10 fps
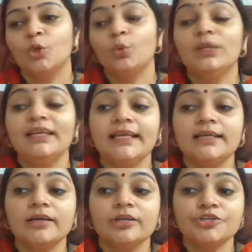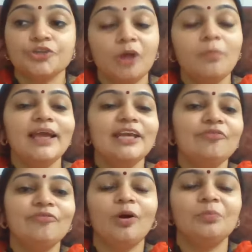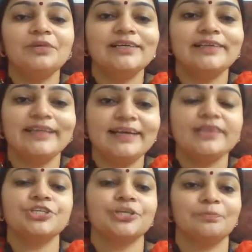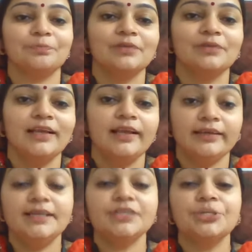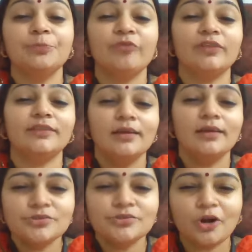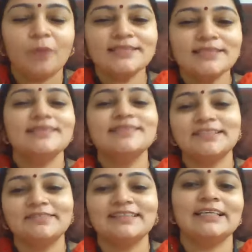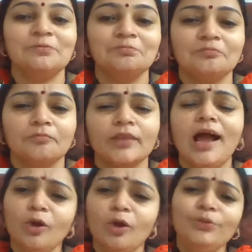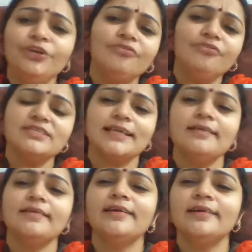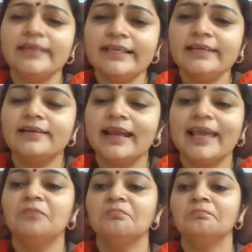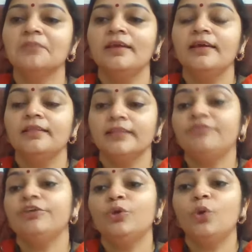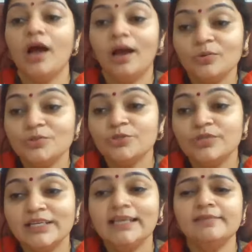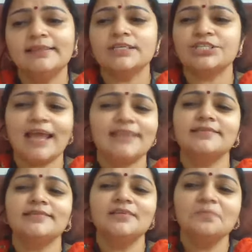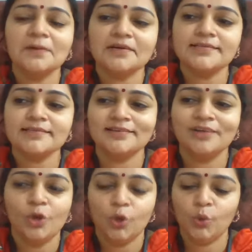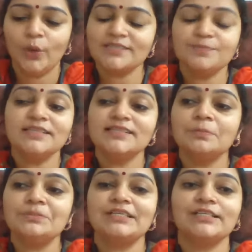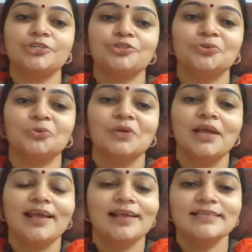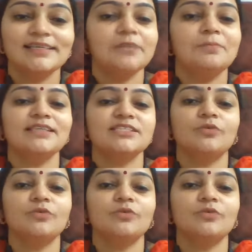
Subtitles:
We need trauma-informed leadership, leadership with trauma sensitivity. How many of us can really claim that we know how to deal with a shattered person who has been subjected to gender-based